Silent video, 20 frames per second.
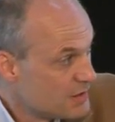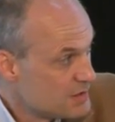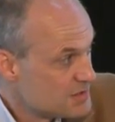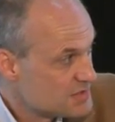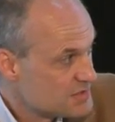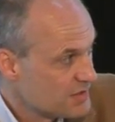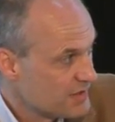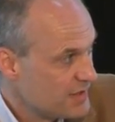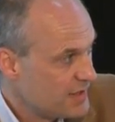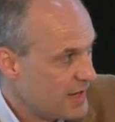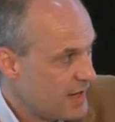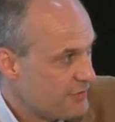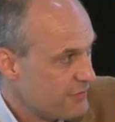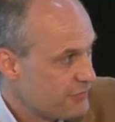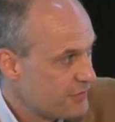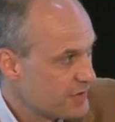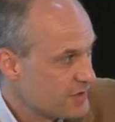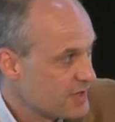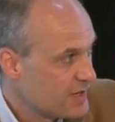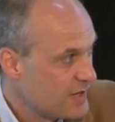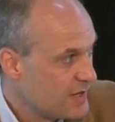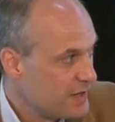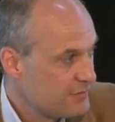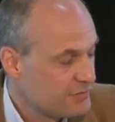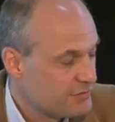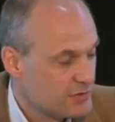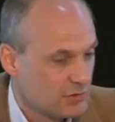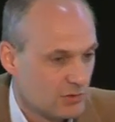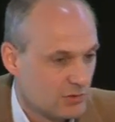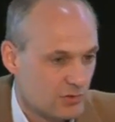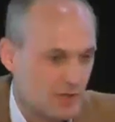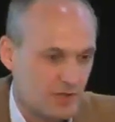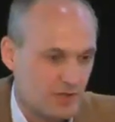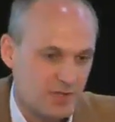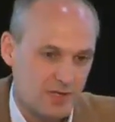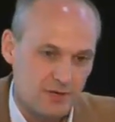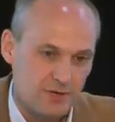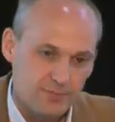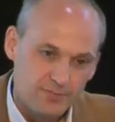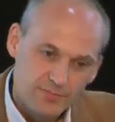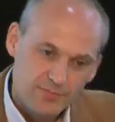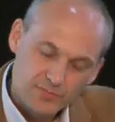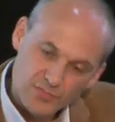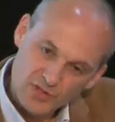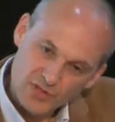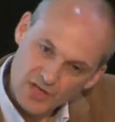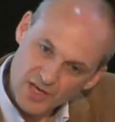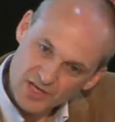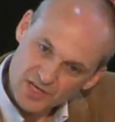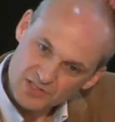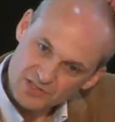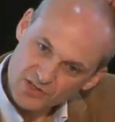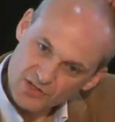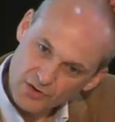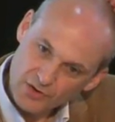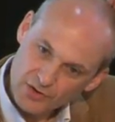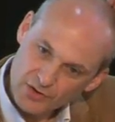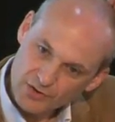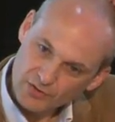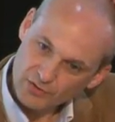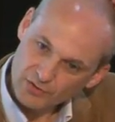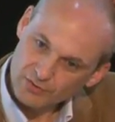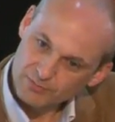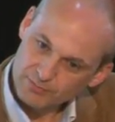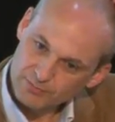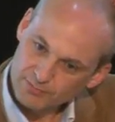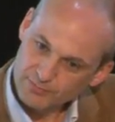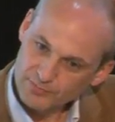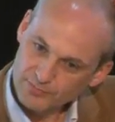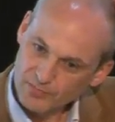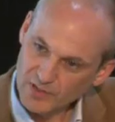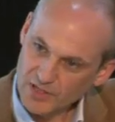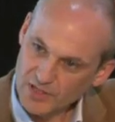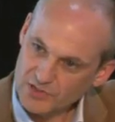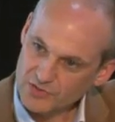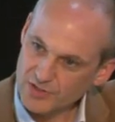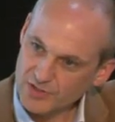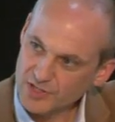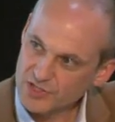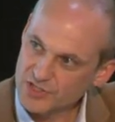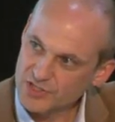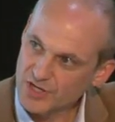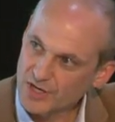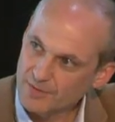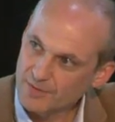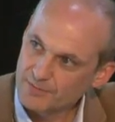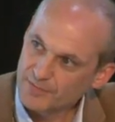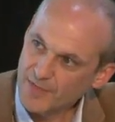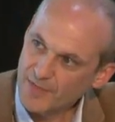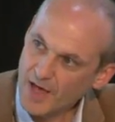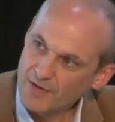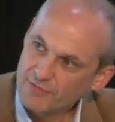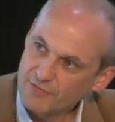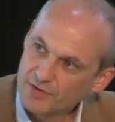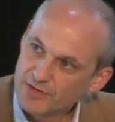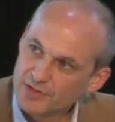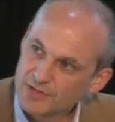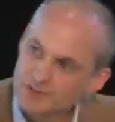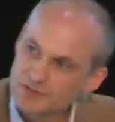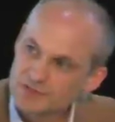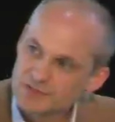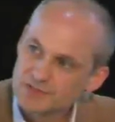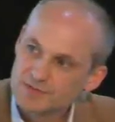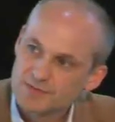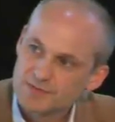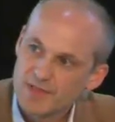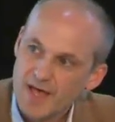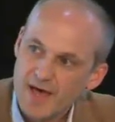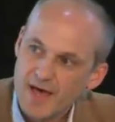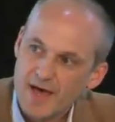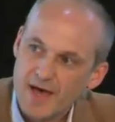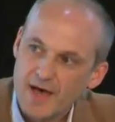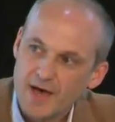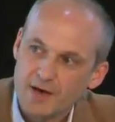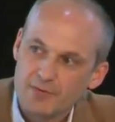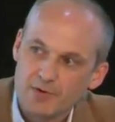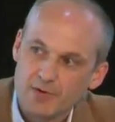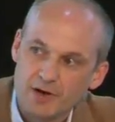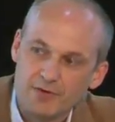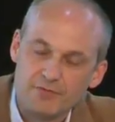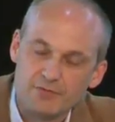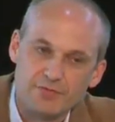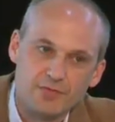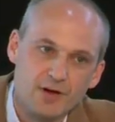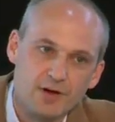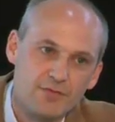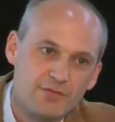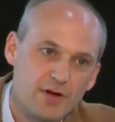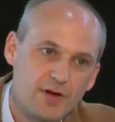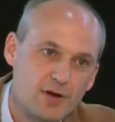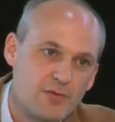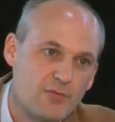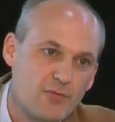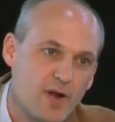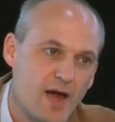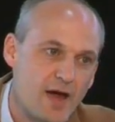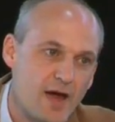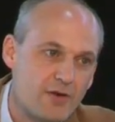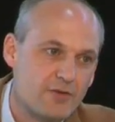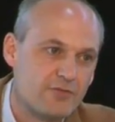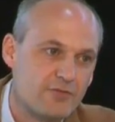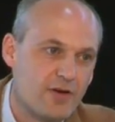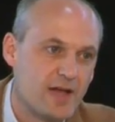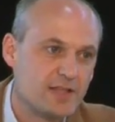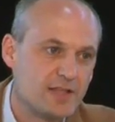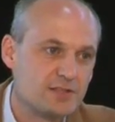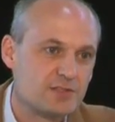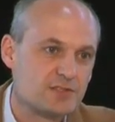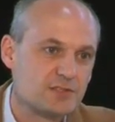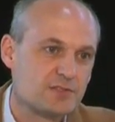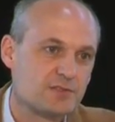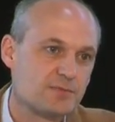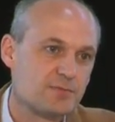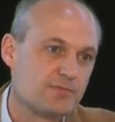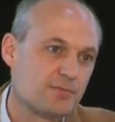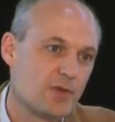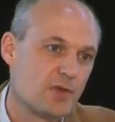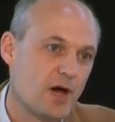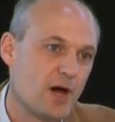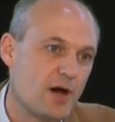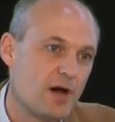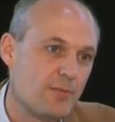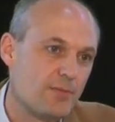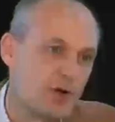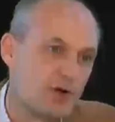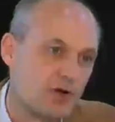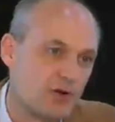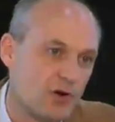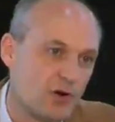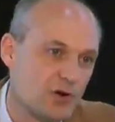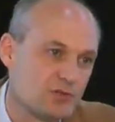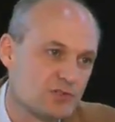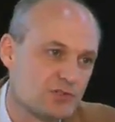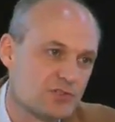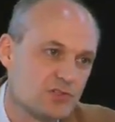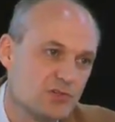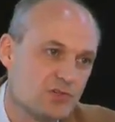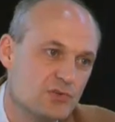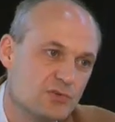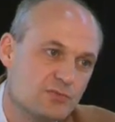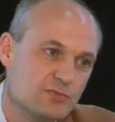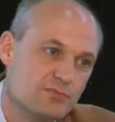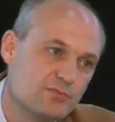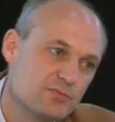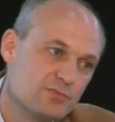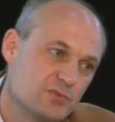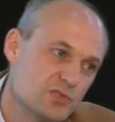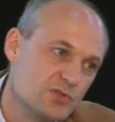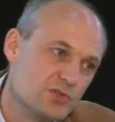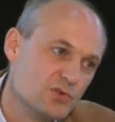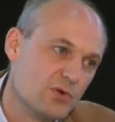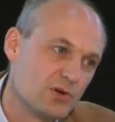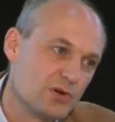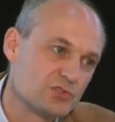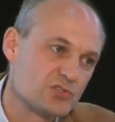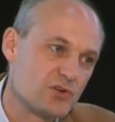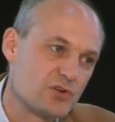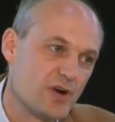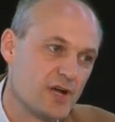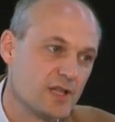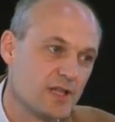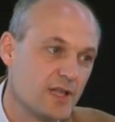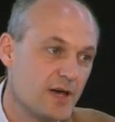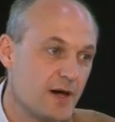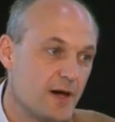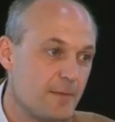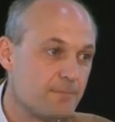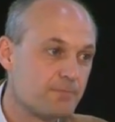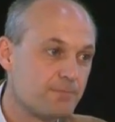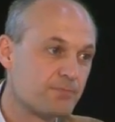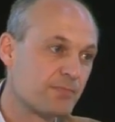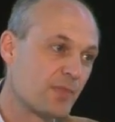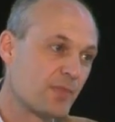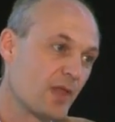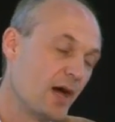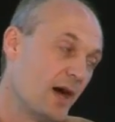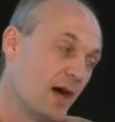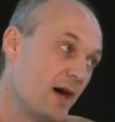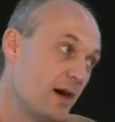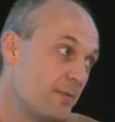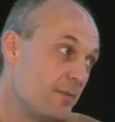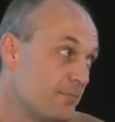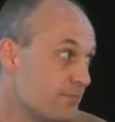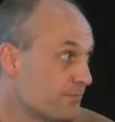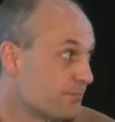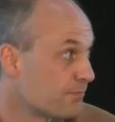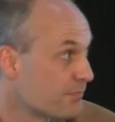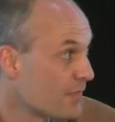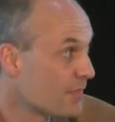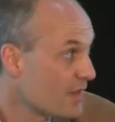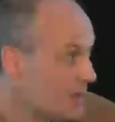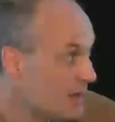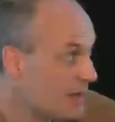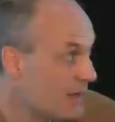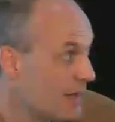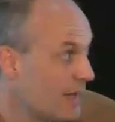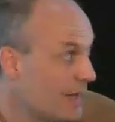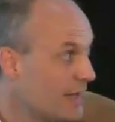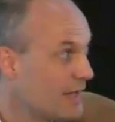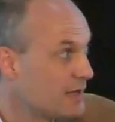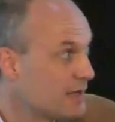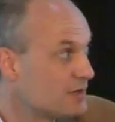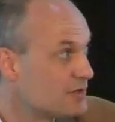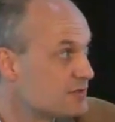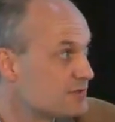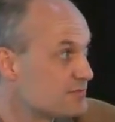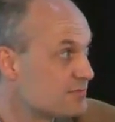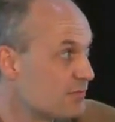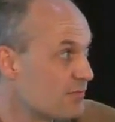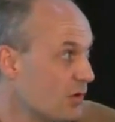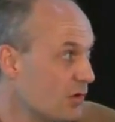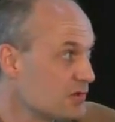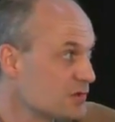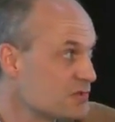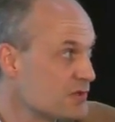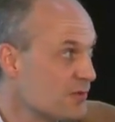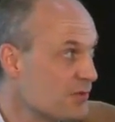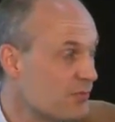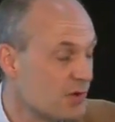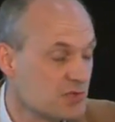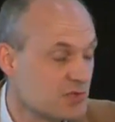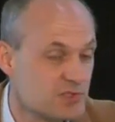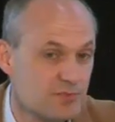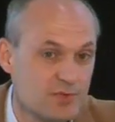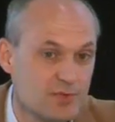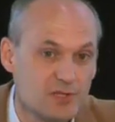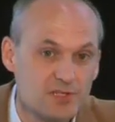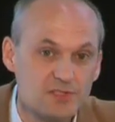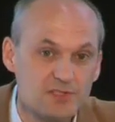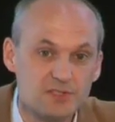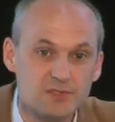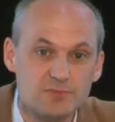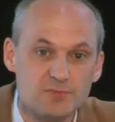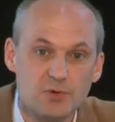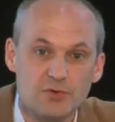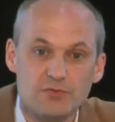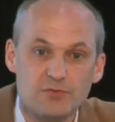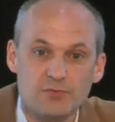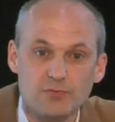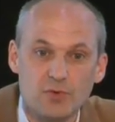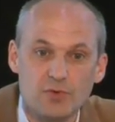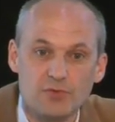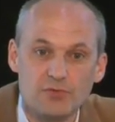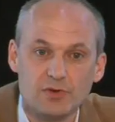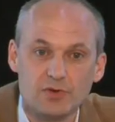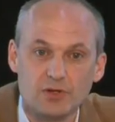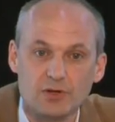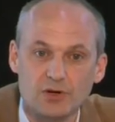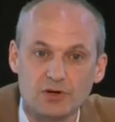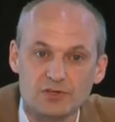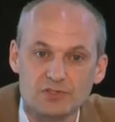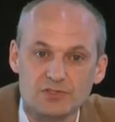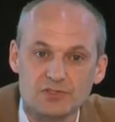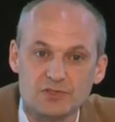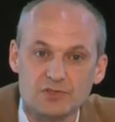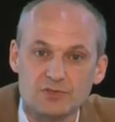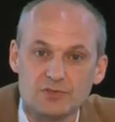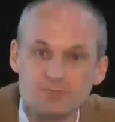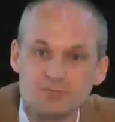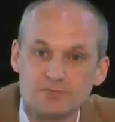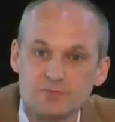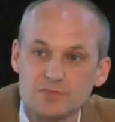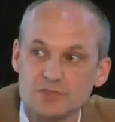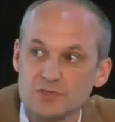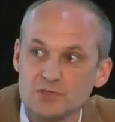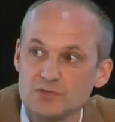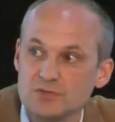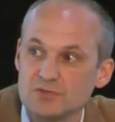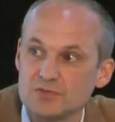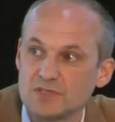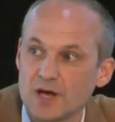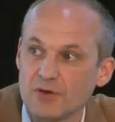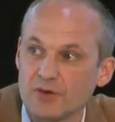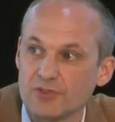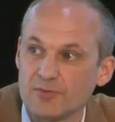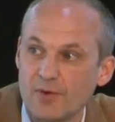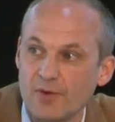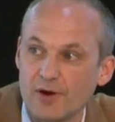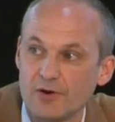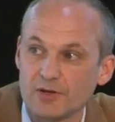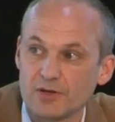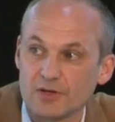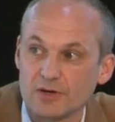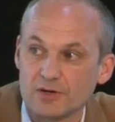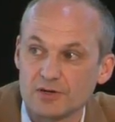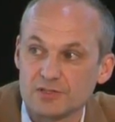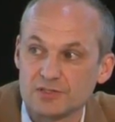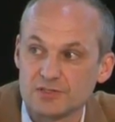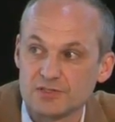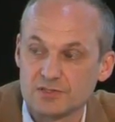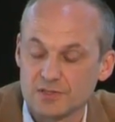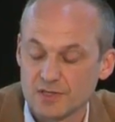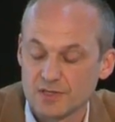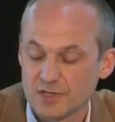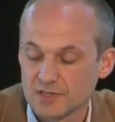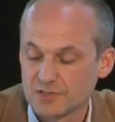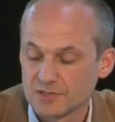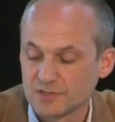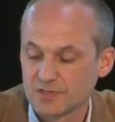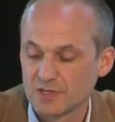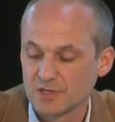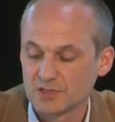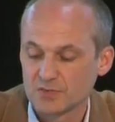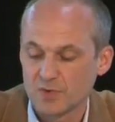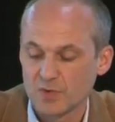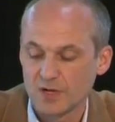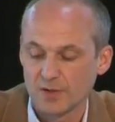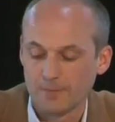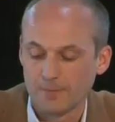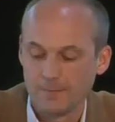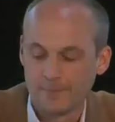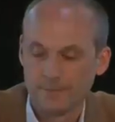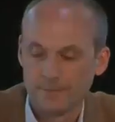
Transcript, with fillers: Southern Africa, if you look at the, the historical literature, evidence there of, of very rare events um, across to, to Australia um, and also possibilities move, moving across to, to South America as, as, as well.